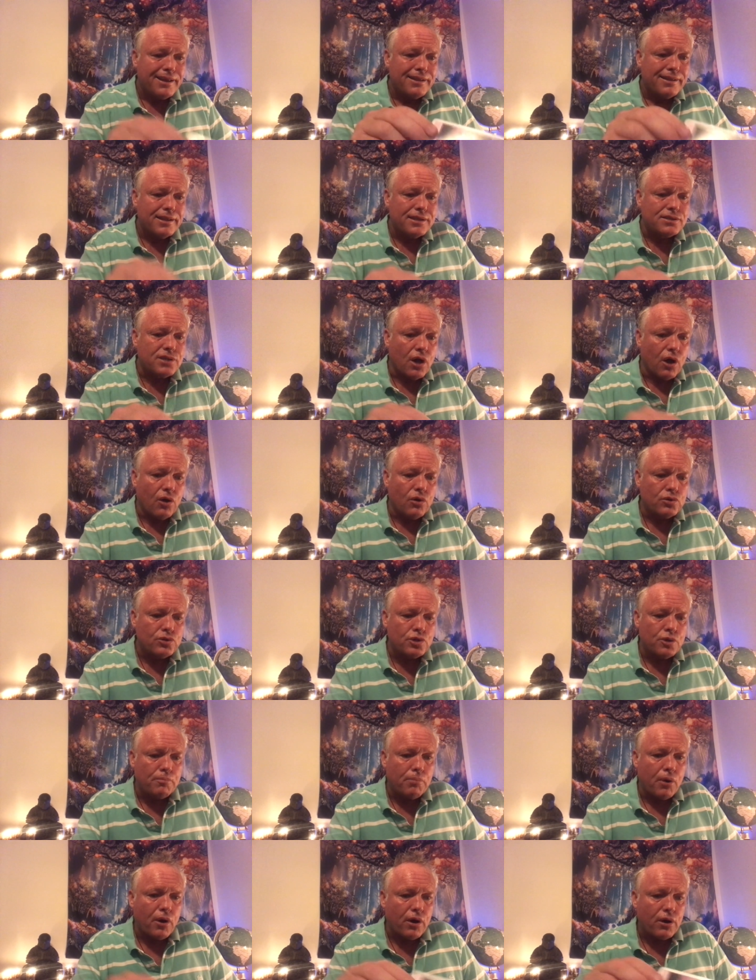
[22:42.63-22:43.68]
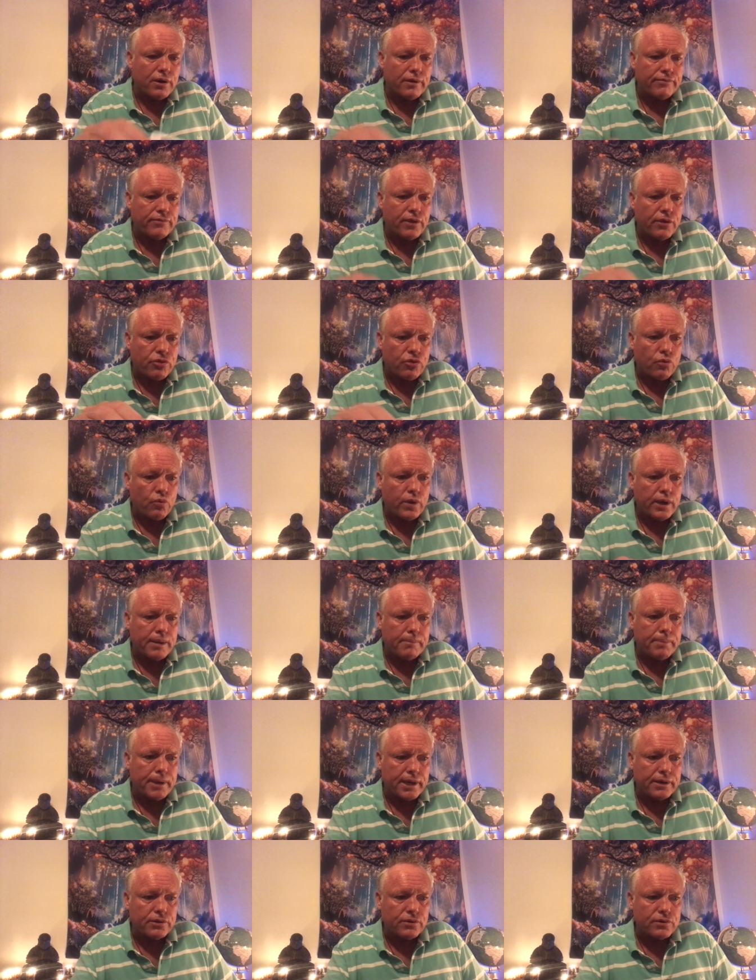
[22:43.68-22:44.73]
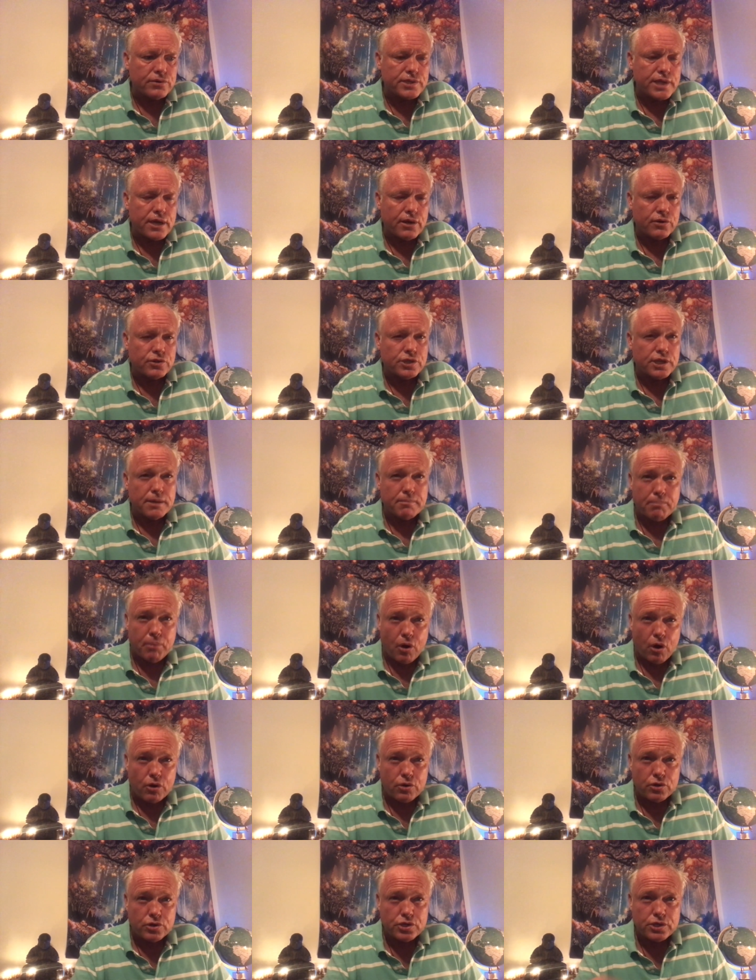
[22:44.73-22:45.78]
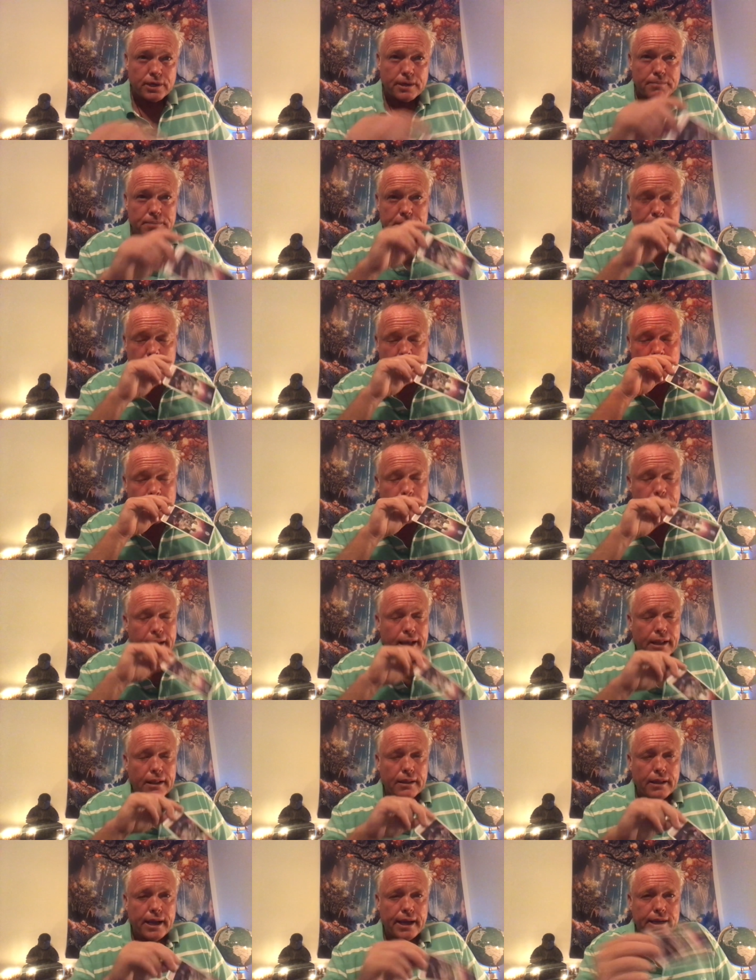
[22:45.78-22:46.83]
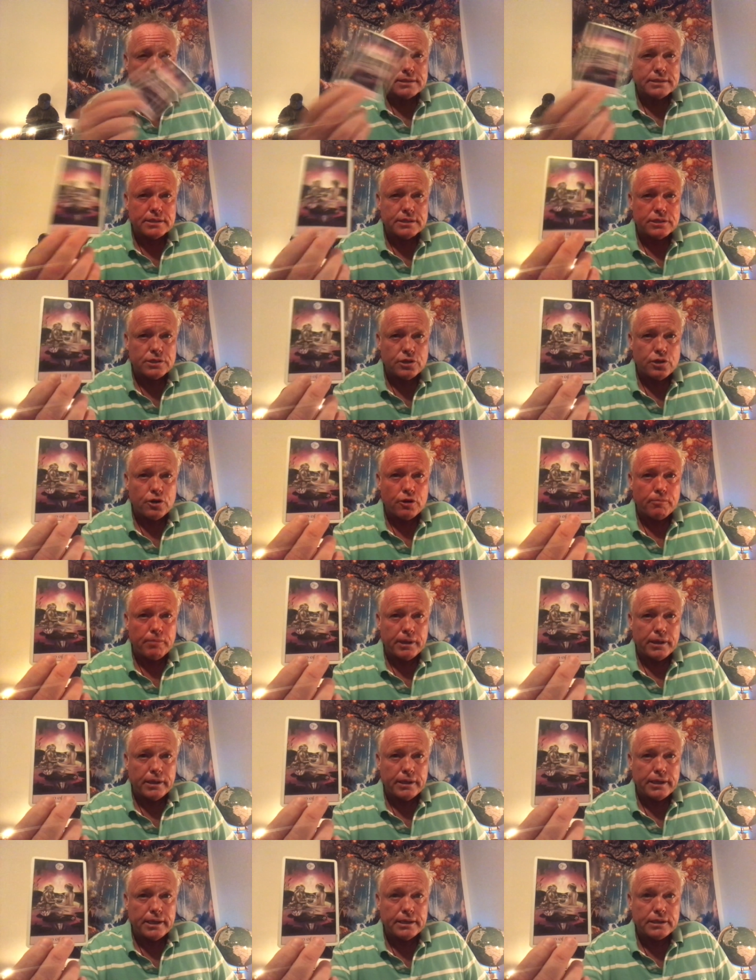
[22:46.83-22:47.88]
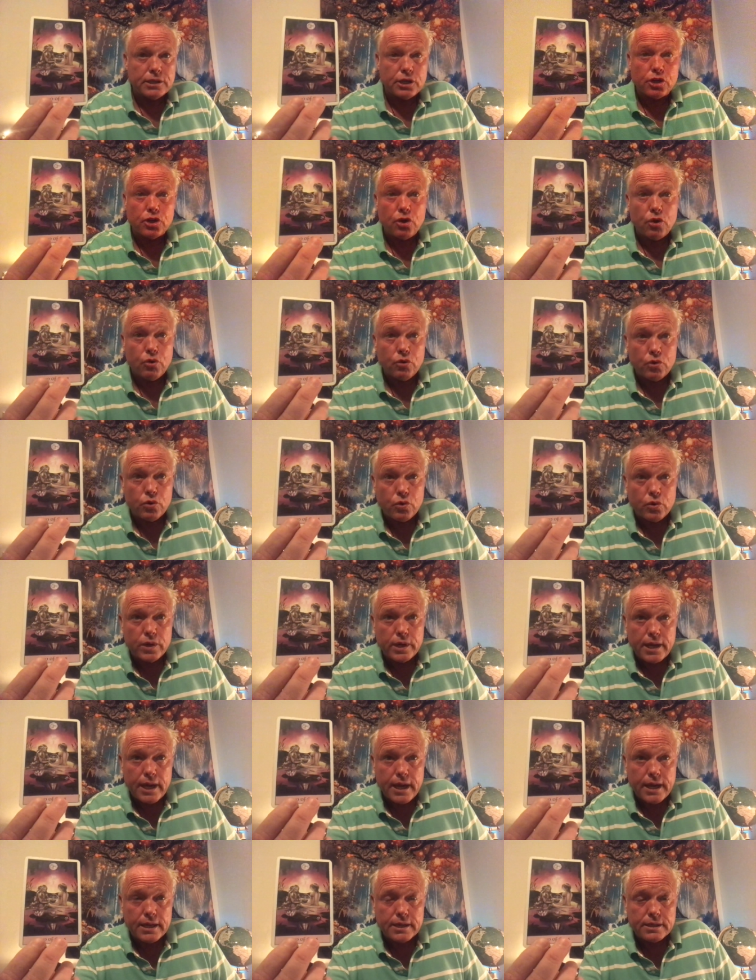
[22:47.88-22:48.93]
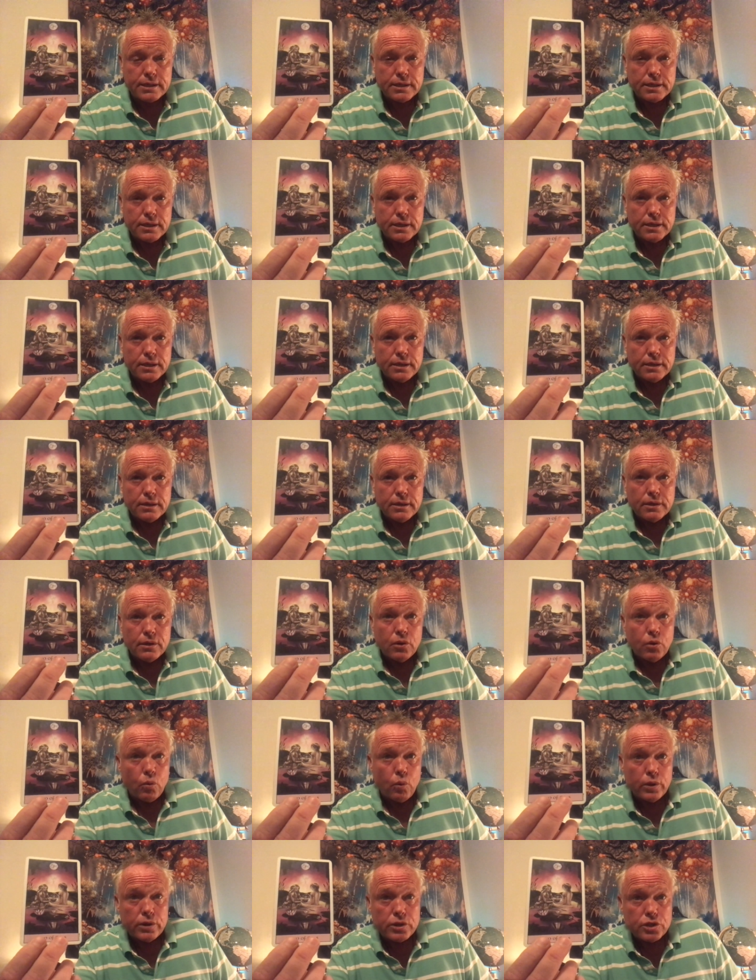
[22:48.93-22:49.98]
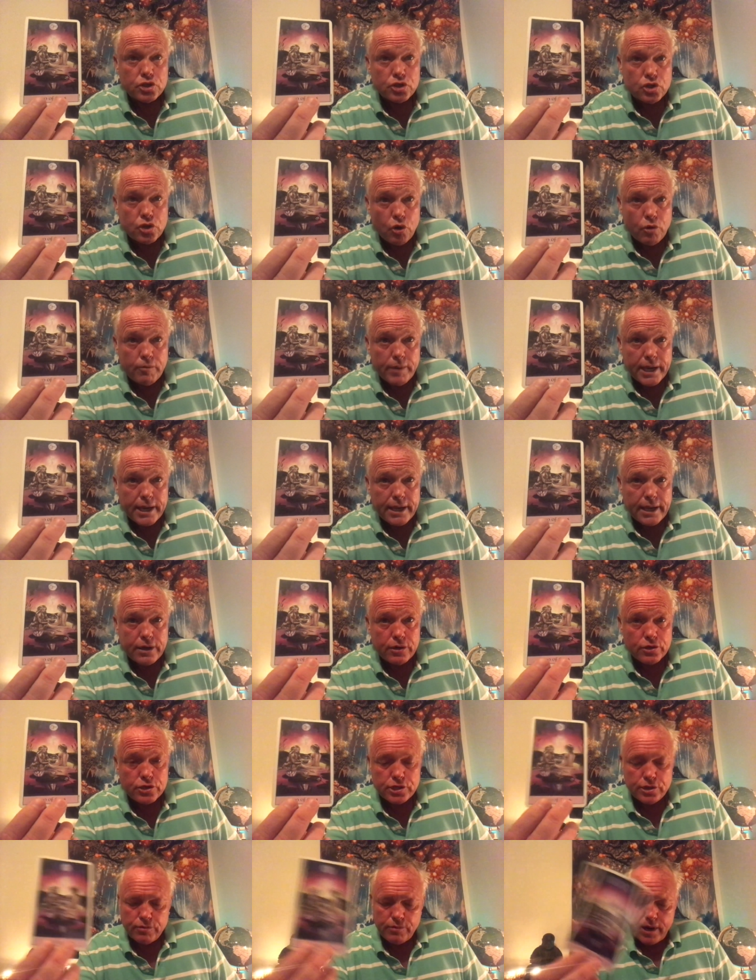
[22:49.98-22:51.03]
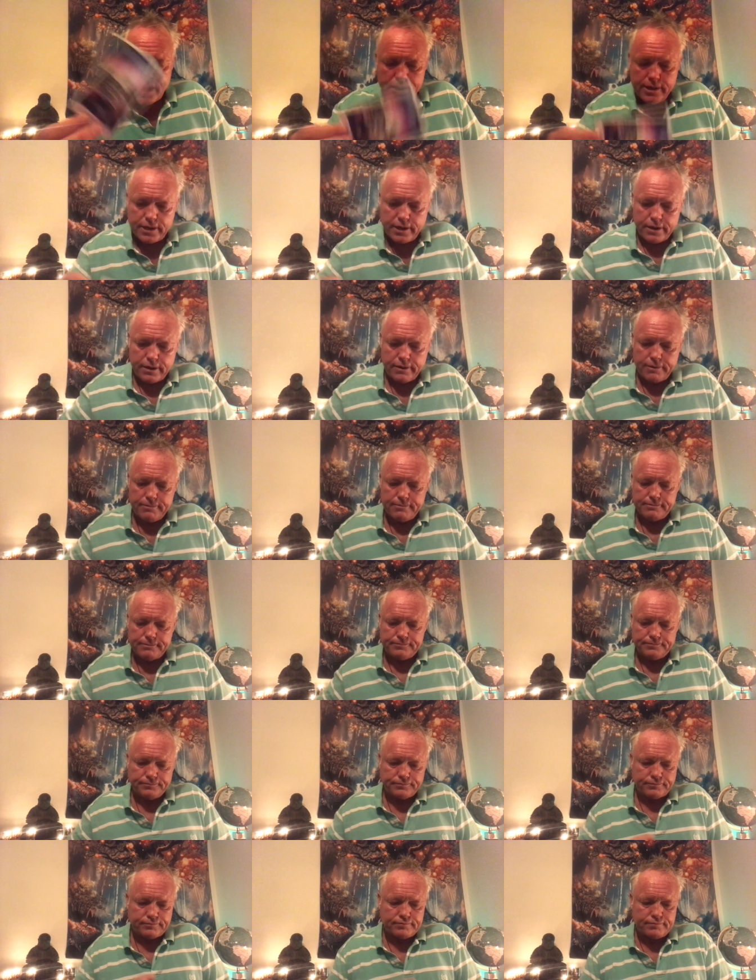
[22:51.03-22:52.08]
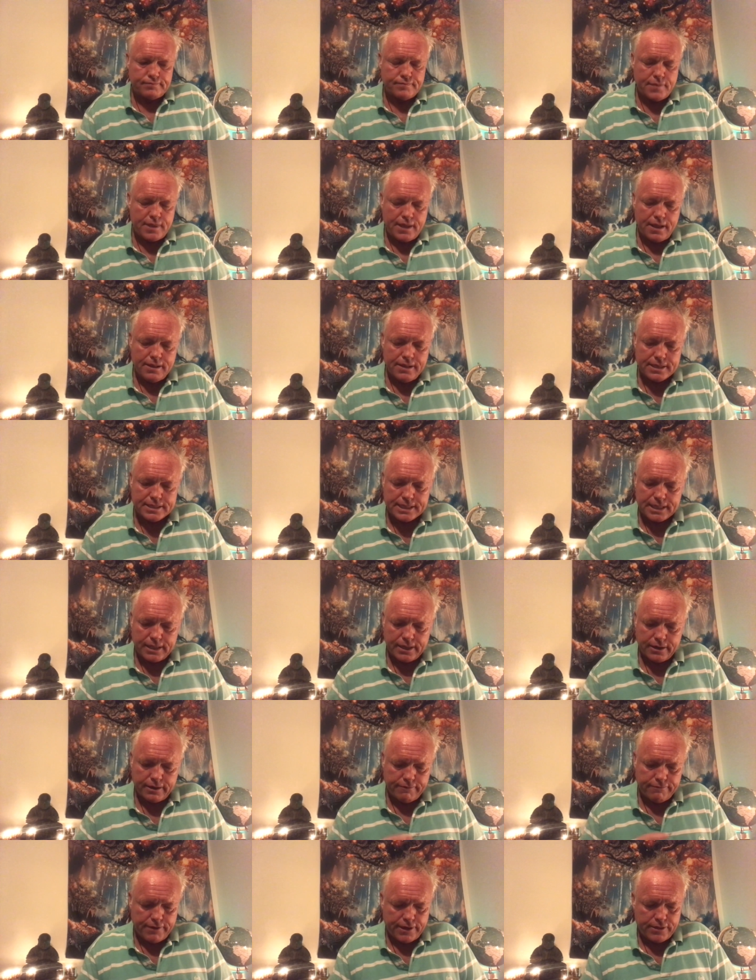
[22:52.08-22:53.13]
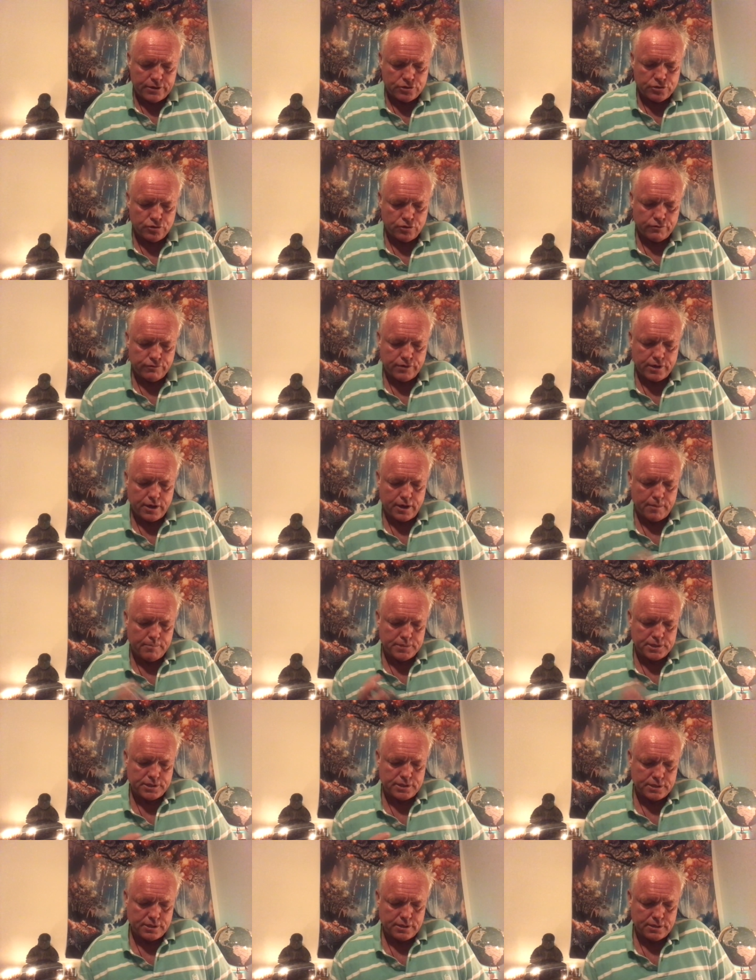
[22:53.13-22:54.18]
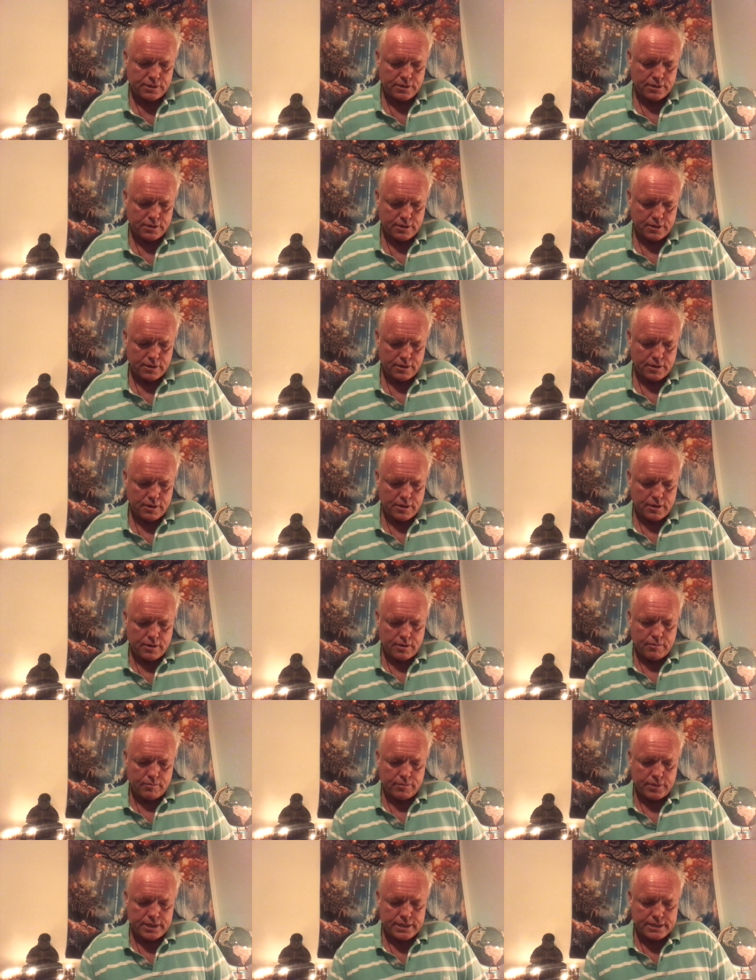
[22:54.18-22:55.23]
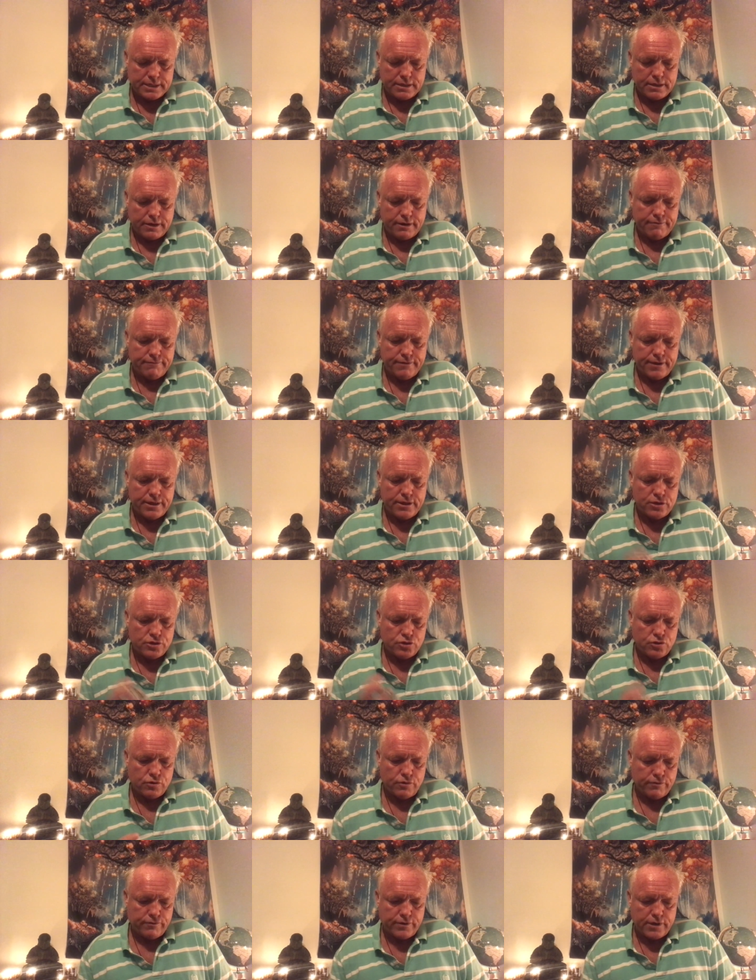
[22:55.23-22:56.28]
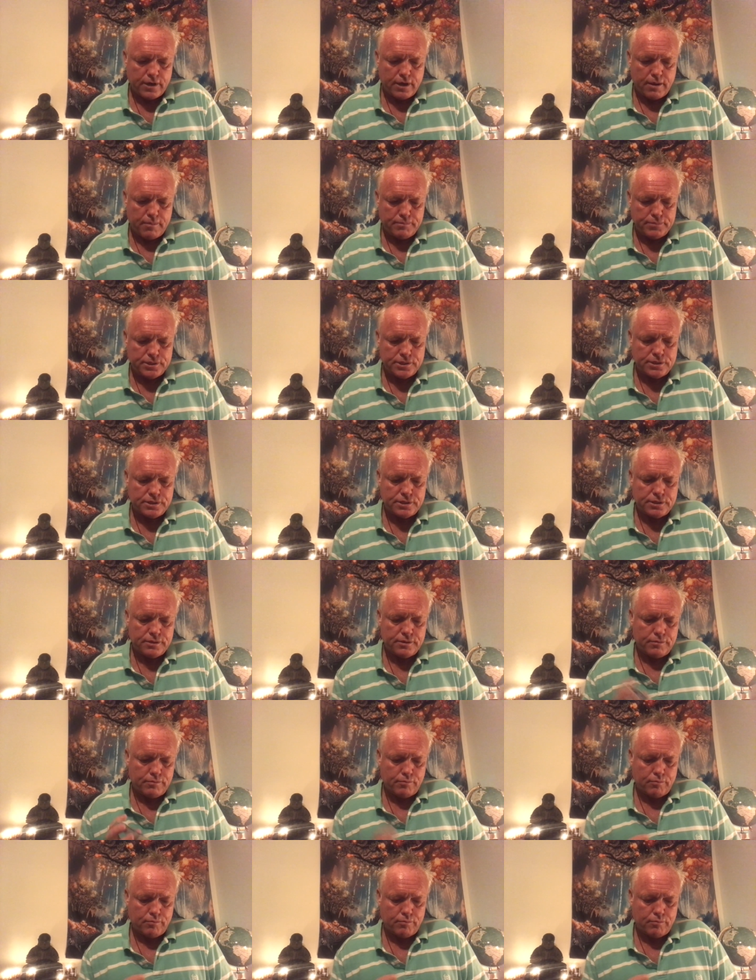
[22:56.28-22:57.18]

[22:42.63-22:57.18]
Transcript: That's also part of the Three of Pentacles energy. Partnerships, alliances, your ability to co create with soulmate energy right here. Let's clarify the Two of Cups. Please clarify the Two of Cups.